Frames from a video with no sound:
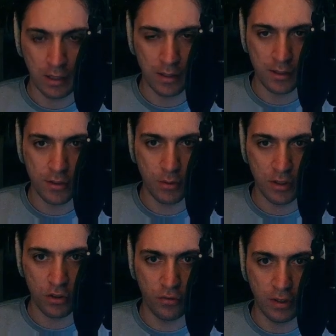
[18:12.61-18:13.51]
And a
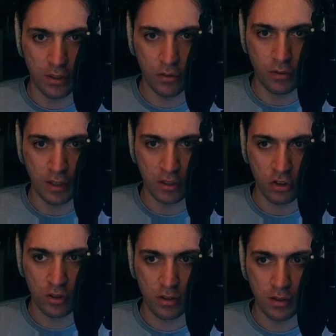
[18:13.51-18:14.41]
string to value
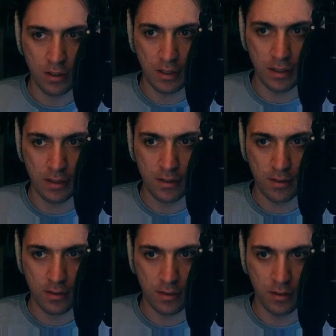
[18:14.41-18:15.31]
function is